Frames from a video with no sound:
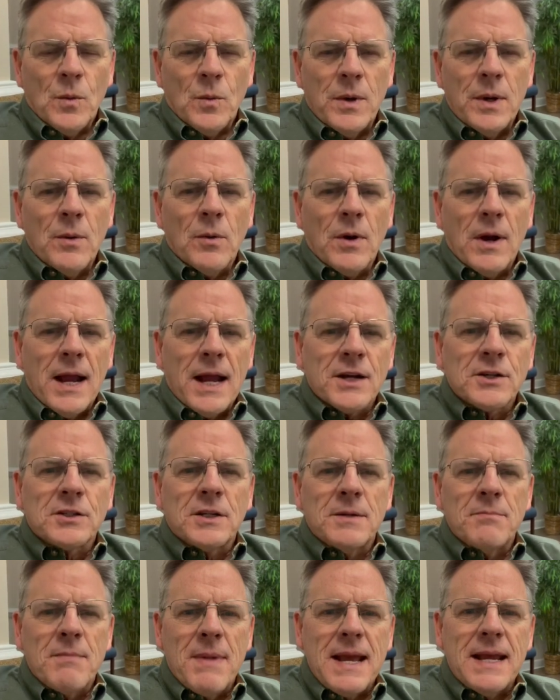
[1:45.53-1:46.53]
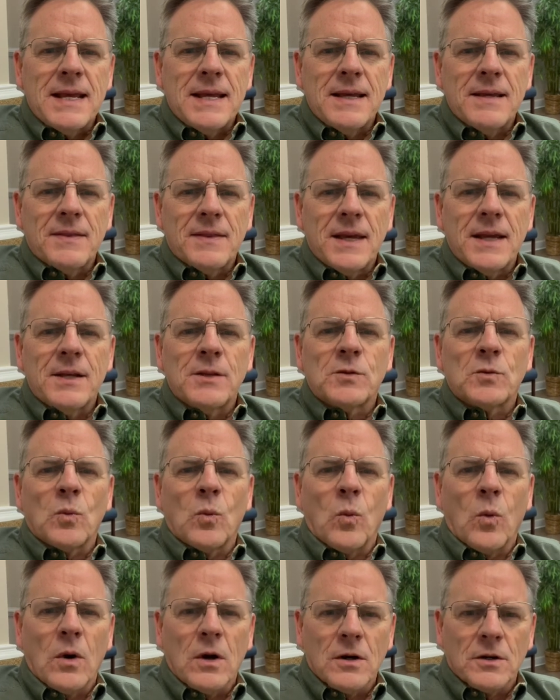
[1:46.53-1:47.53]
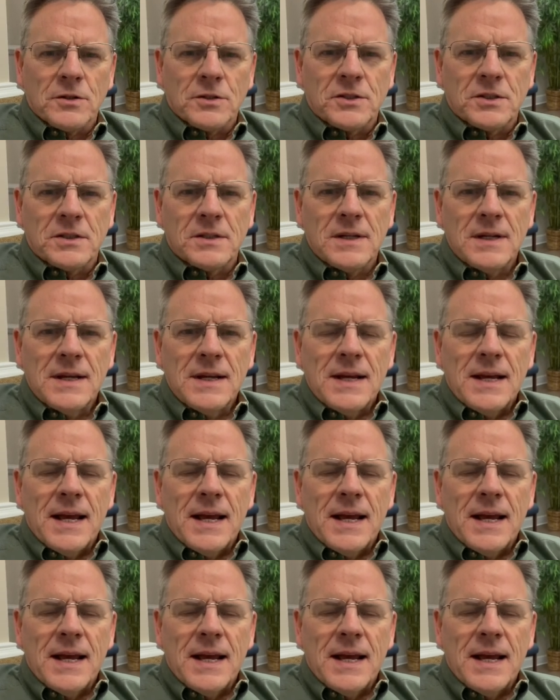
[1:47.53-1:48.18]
we were actually making things worse.